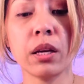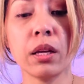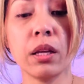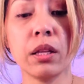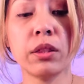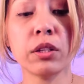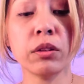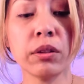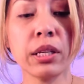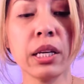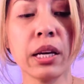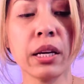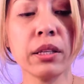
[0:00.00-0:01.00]
they're
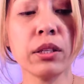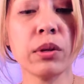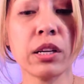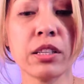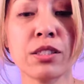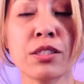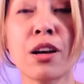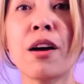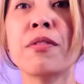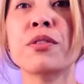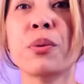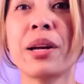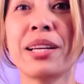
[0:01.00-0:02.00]
looking at you in a
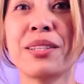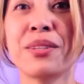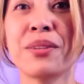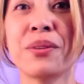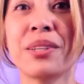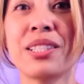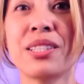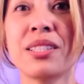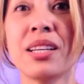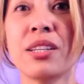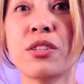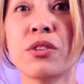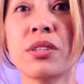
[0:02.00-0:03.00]
soft way too, which is
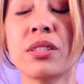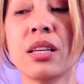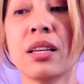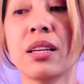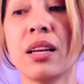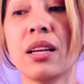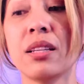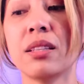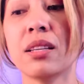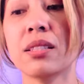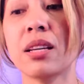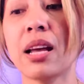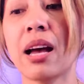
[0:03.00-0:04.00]
interesting. It
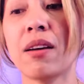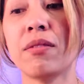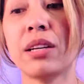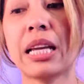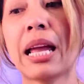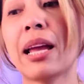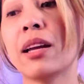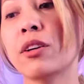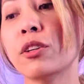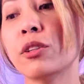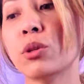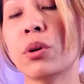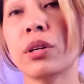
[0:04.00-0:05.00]
doesn't have any
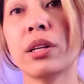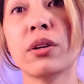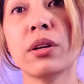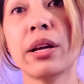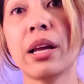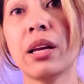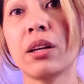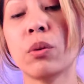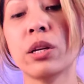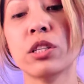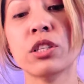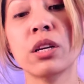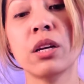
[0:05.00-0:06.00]
anger toward it or
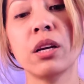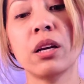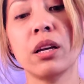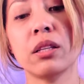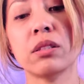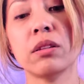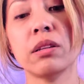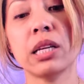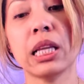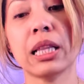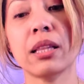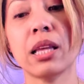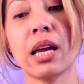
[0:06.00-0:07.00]
anguish. It's looking
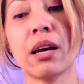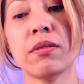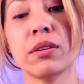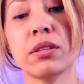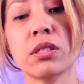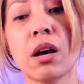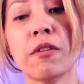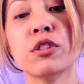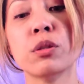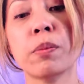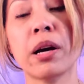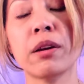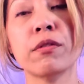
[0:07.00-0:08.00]
like they have a soft
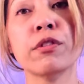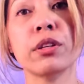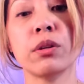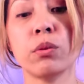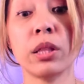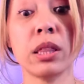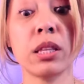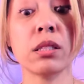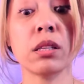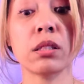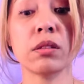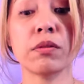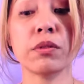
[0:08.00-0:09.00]
spot for you with the
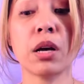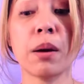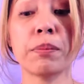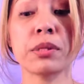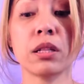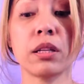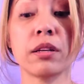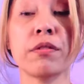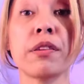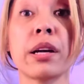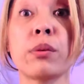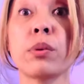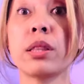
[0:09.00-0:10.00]
Six of Cups,
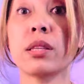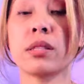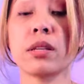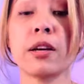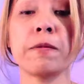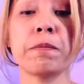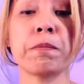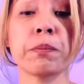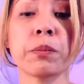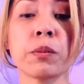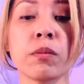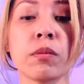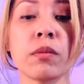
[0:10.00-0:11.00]
clarified with the Sun.
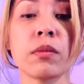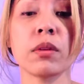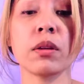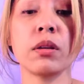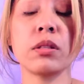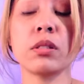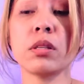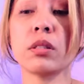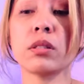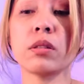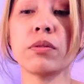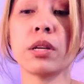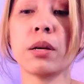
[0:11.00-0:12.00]
Six
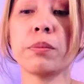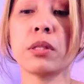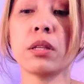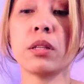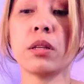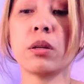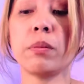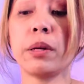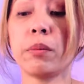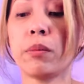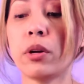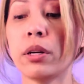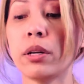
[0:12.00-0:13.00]
of Cups a little bit
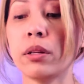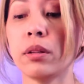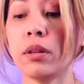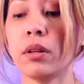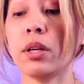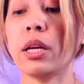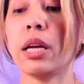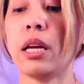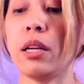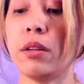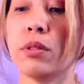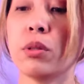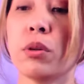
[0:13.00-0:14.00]
more. Eight
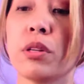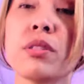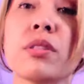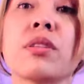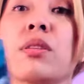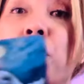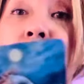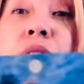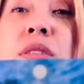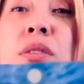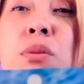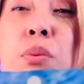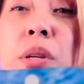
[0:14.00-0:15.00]
of Swords. This
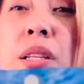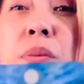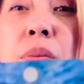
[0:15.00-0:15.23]
person's really